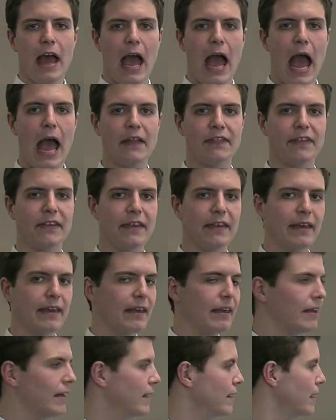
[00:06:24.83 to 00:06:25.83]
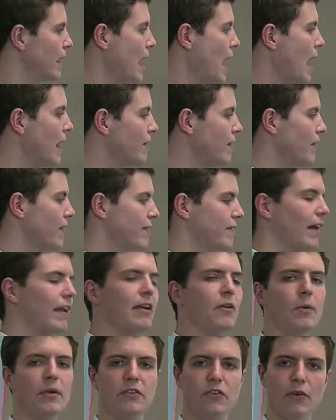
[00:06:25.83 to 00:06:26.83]
At the end of the
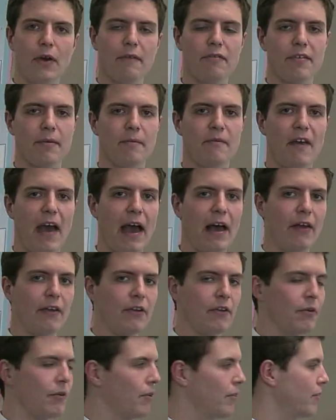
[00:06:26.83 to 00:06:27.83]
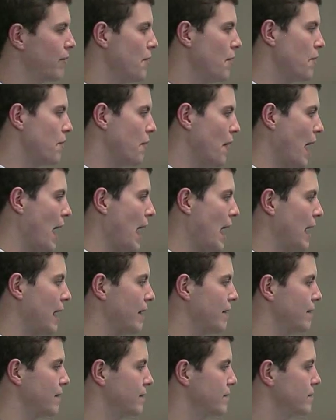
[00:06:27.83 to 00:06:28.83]
study, we do have some values that